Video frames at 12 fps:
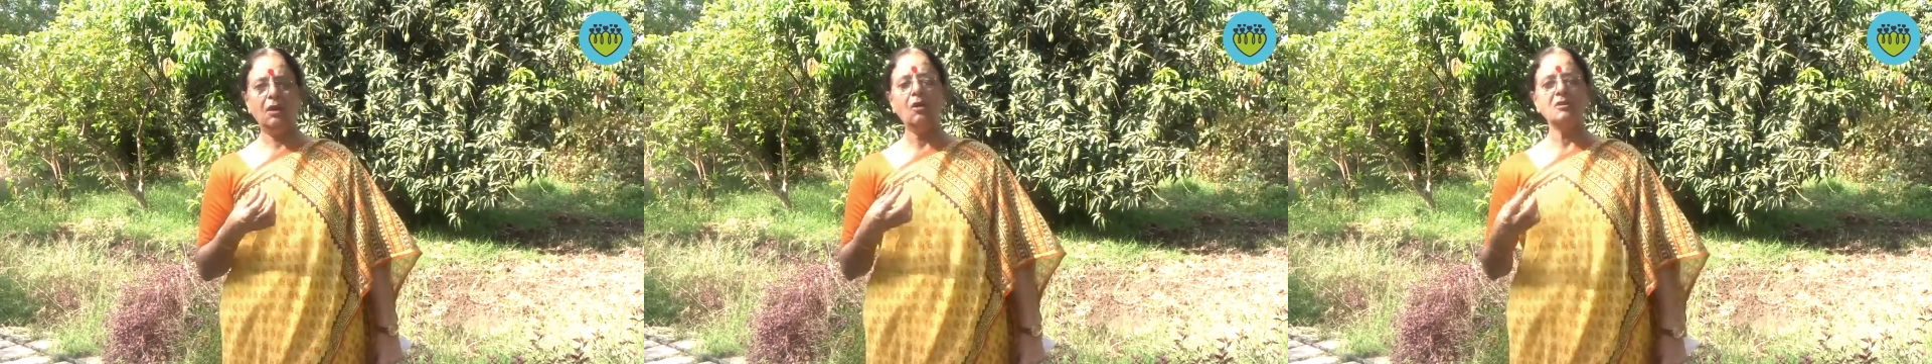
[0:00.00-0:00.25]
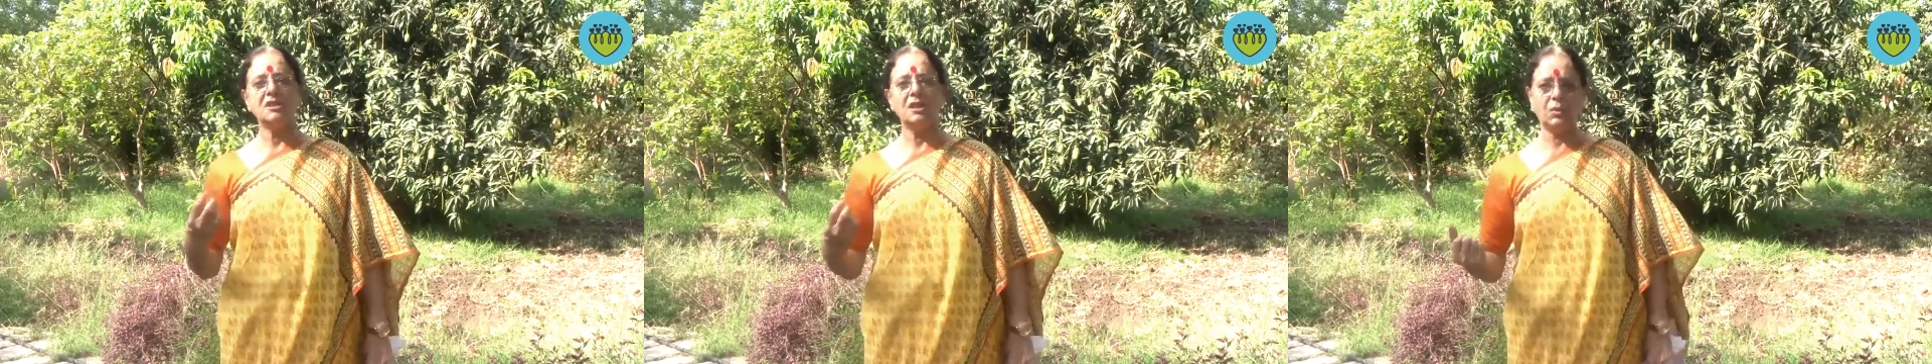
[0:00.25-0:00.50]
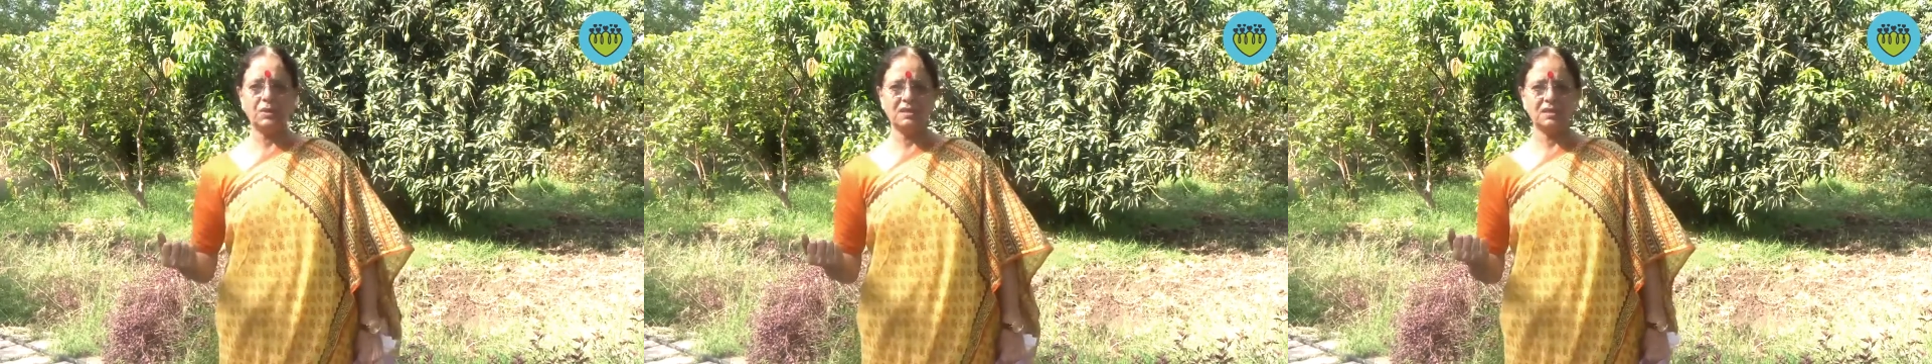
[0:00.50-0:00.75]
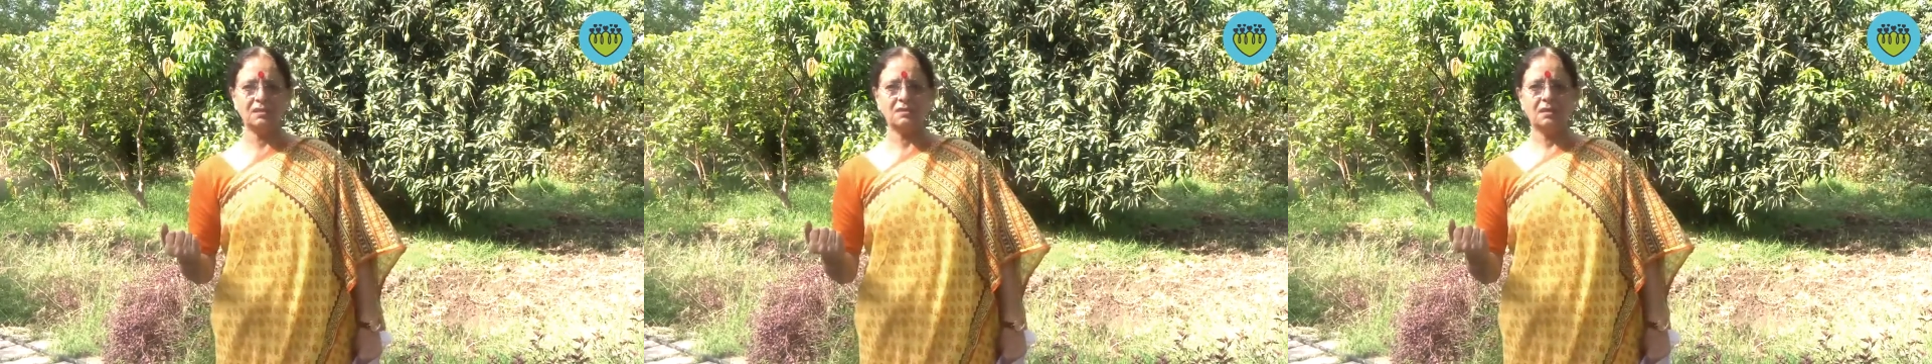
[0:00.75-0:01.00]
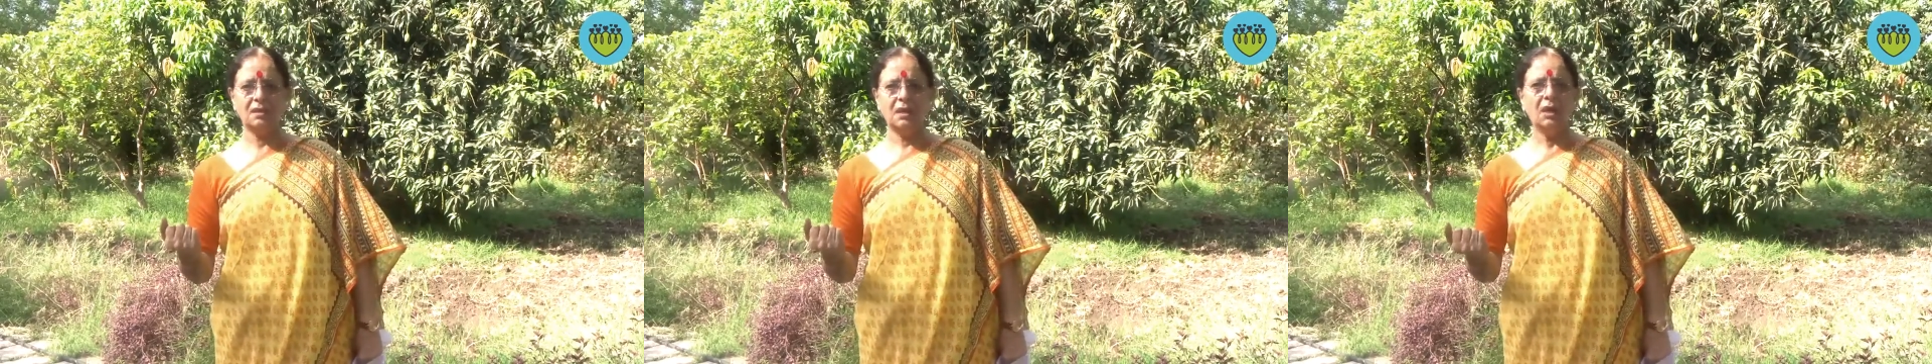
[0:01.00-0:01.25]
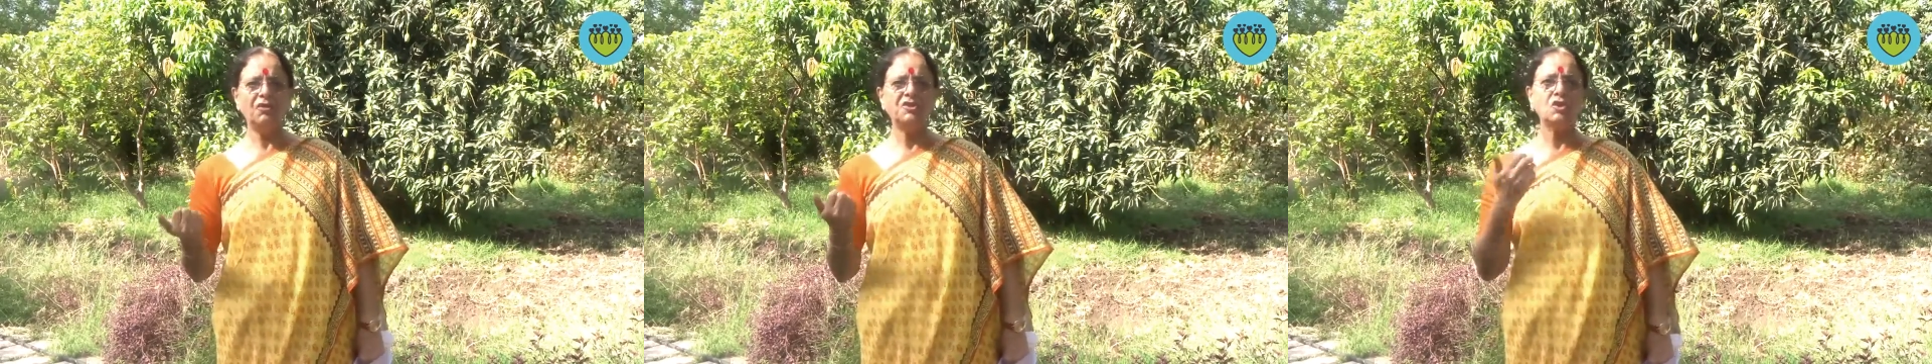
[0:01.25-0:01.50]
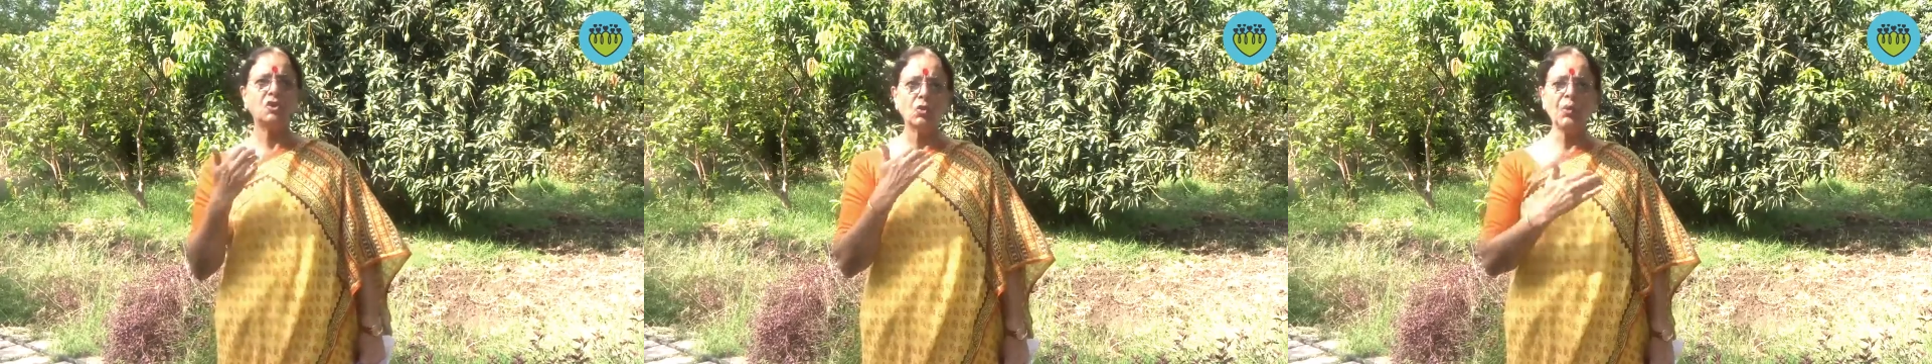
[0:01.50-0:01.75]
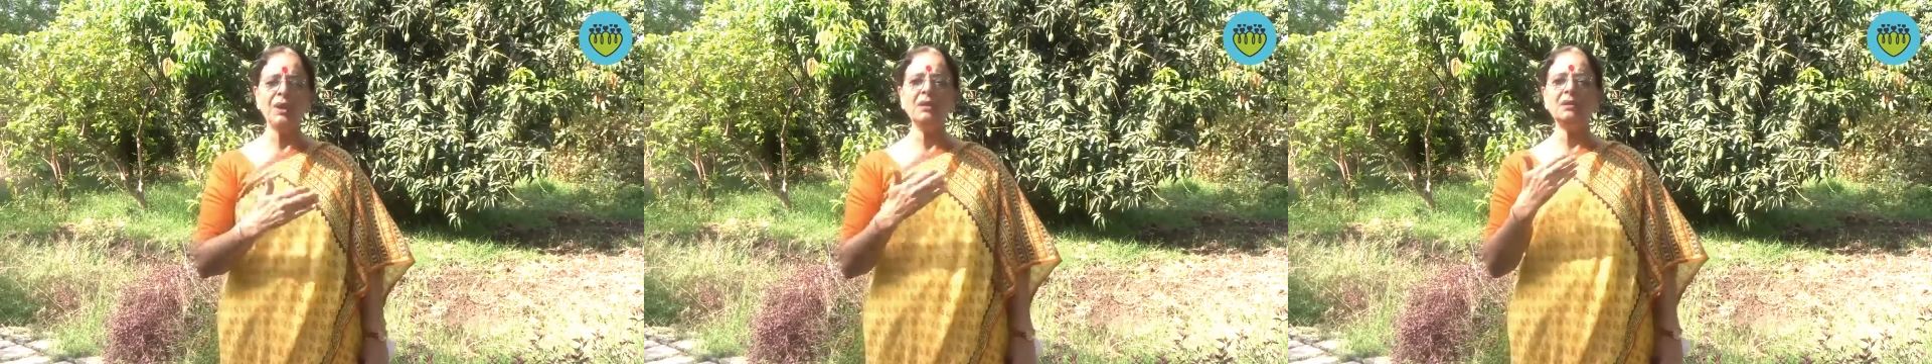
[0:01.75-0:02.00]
consequences, which ruined